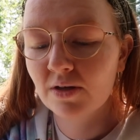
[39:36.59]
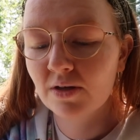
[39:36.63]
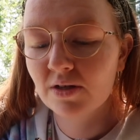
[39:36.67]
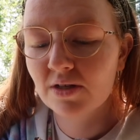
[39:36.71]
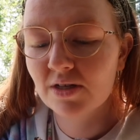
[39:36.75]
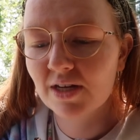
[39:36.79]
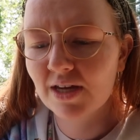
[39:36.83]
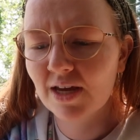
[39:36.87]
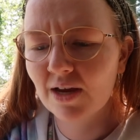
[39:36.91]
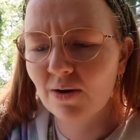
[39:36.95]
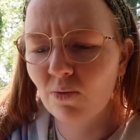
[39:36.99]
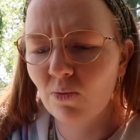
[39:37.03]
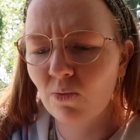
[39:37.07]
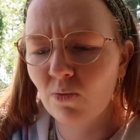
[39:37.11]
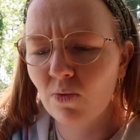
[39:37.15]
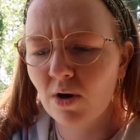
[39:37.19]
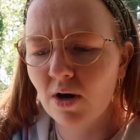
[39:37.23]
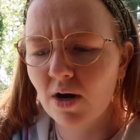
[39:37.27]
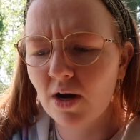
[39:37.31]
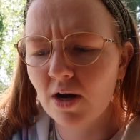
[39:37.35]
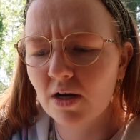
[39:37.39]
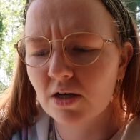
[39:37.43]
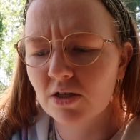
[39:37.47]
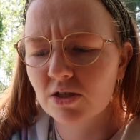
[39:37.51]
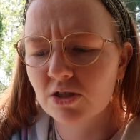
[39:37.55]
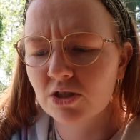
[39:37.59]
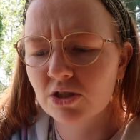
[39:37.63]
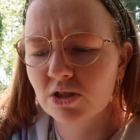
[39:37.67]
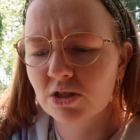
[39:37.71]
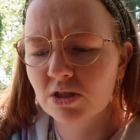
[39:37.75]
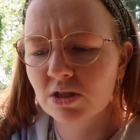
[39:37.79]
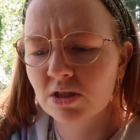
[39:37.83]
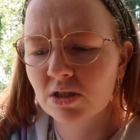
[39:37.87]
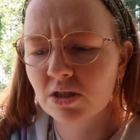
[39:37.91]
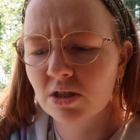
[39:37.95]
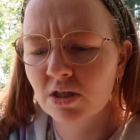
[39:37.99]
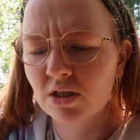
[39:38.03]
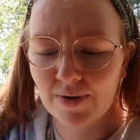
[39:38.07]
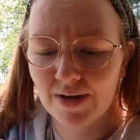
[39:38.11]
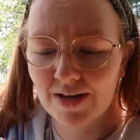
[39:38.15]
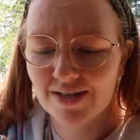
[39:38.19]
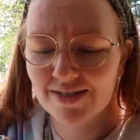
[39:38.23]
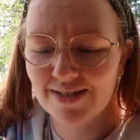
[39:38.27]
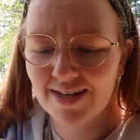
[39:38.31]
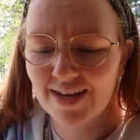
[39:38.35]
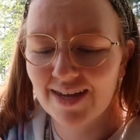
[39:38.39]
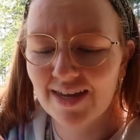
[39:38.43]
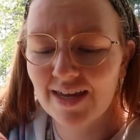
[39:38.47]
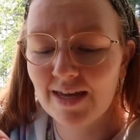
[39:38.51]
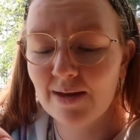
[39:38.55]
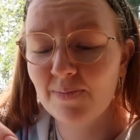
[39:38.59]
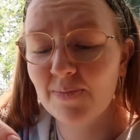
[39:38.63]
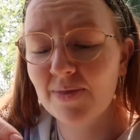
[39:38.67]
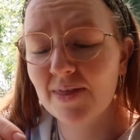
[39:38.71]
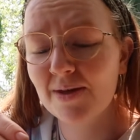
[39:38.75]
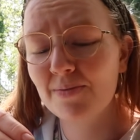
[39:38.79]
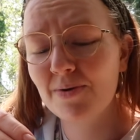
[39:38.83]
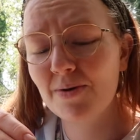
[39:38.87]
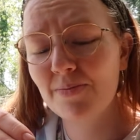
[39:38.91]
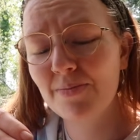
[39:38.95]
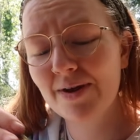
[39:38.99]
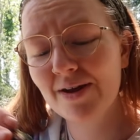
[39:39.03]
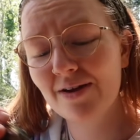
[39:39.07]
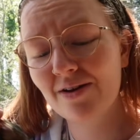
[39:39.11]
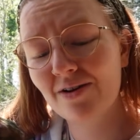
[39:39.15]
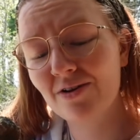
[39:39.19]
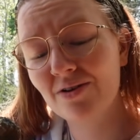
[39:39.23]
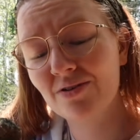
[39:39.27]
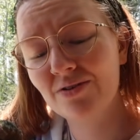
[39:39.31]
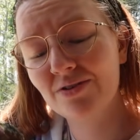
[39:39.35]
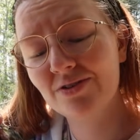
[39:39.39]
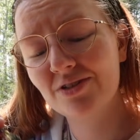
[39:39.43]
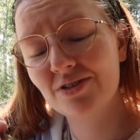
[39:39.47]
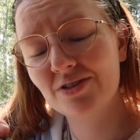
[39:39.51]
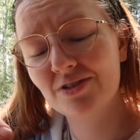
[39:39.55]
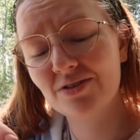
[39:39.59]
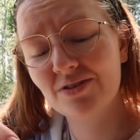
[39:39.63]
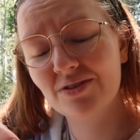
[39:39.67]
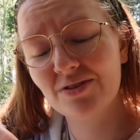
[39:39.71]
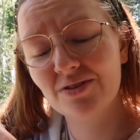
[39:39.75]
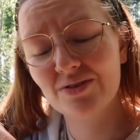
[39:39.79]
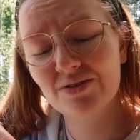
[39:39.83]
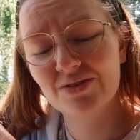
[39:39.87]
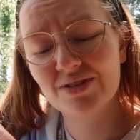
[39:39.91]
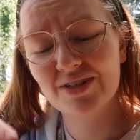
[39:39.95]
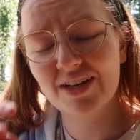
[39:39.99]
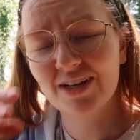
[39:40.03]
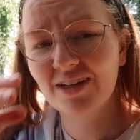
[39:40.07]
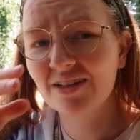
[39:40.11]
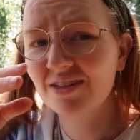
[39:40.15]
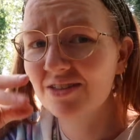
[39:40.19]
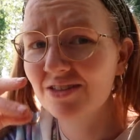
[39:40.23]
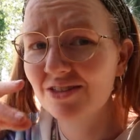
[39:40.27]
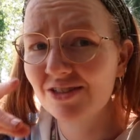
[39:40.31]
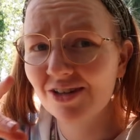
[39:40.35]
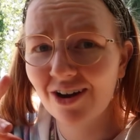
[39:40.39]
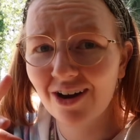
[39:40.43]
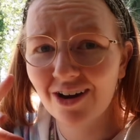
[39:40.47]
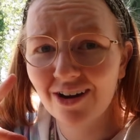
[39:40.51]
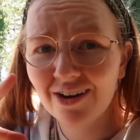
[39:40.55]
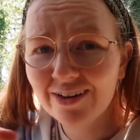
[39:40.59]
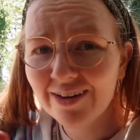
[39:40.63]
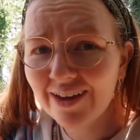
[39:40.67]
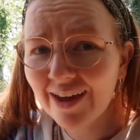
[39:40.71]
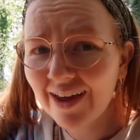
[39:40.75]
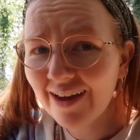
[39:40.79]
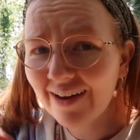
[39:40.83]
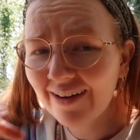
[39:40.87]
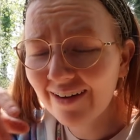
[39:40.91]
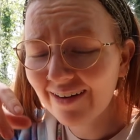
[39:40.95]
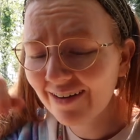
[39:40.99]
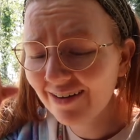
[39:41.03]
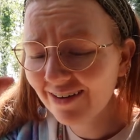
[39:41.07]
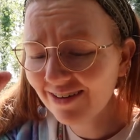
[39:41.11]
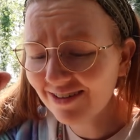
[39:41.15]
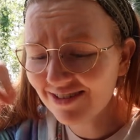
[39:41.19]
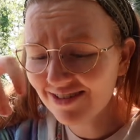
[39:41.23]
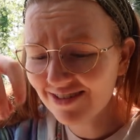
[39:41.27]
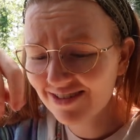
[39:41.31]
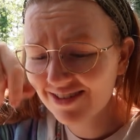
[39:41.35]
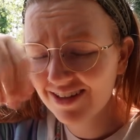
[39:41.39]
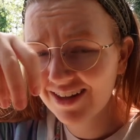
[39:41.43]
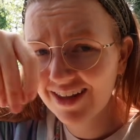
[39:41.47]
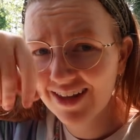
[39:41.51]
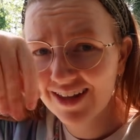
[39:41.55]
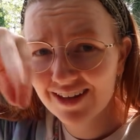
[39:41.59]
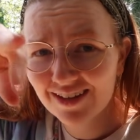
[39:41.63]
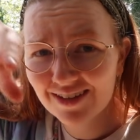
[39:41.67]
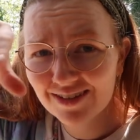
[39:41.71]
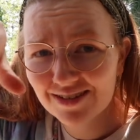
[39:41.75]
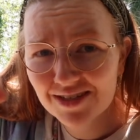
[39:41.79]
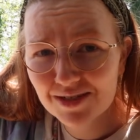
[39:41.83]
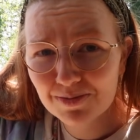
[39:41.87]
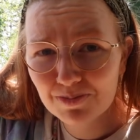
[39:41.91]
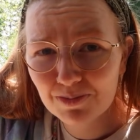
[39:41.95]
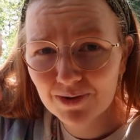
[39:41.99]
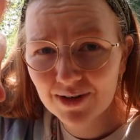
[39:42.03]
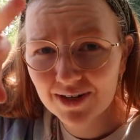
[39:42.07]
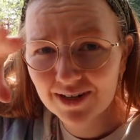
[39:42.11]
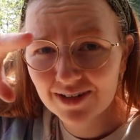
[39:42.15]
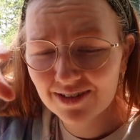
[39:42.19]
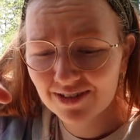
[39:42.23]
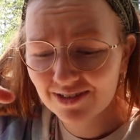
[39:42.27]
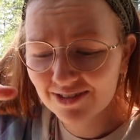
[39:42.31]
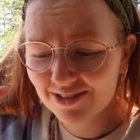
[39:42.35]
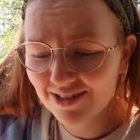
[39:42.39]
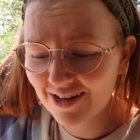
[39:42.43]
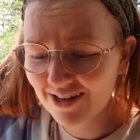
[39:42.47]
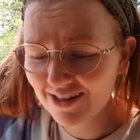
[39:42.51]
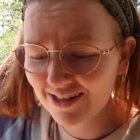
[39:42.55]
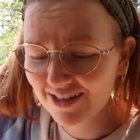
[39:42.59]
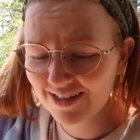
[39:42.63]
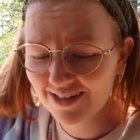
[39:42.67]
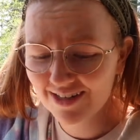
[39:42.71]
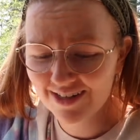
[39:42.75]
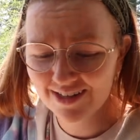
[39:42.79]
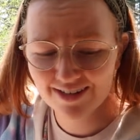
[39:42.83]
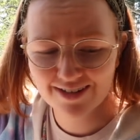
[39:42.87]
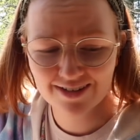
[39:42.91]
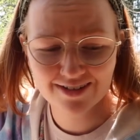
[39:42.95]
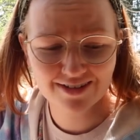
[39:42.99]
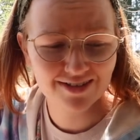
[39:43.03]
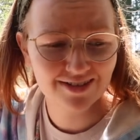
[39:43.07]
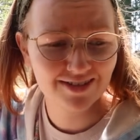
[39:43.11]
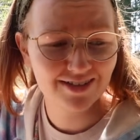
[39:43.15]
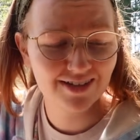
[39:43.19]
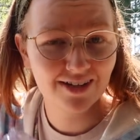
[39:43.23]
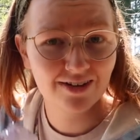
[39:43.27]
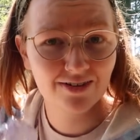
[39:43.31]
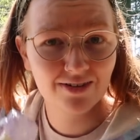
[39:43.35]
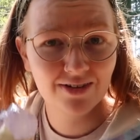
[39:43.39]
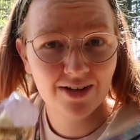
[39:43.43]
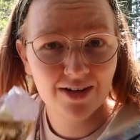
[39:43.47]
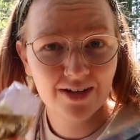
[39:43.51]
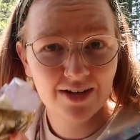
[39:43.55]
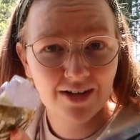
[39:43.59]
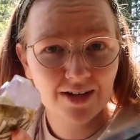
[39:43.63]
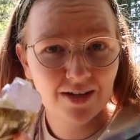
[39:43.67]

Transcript: to get washed, because I keep them on my altar and there's like dog hair just like sprinkled all in here, so